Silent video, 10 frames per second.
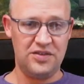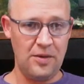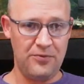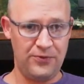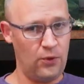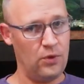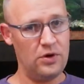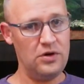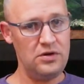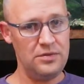except
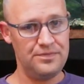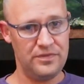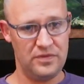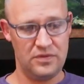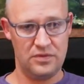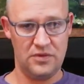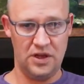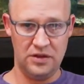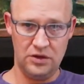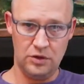for
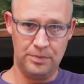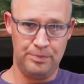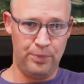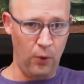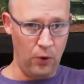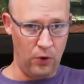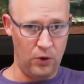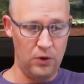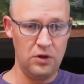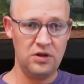a little
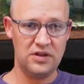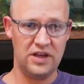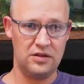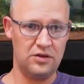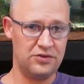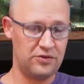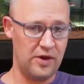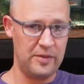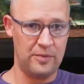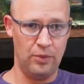bowl, like a little
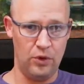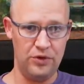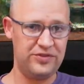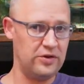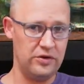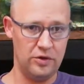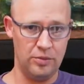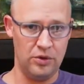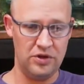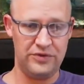ceramic bowl, cereal
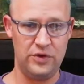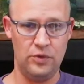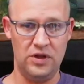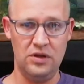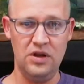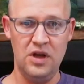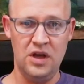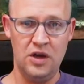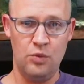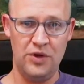bowl if you will,
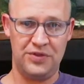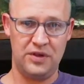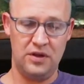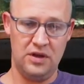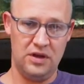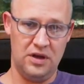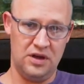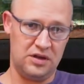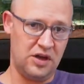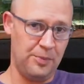with
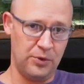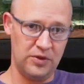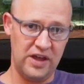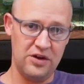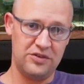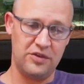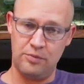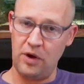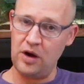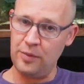a couple layers of
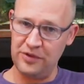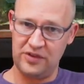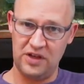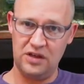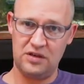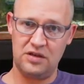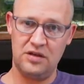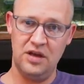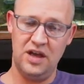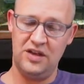marbles in
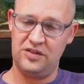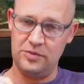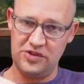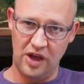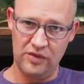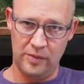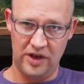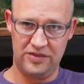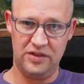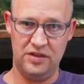it and some java
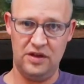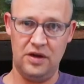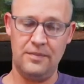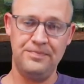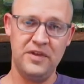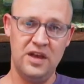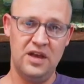moss in there.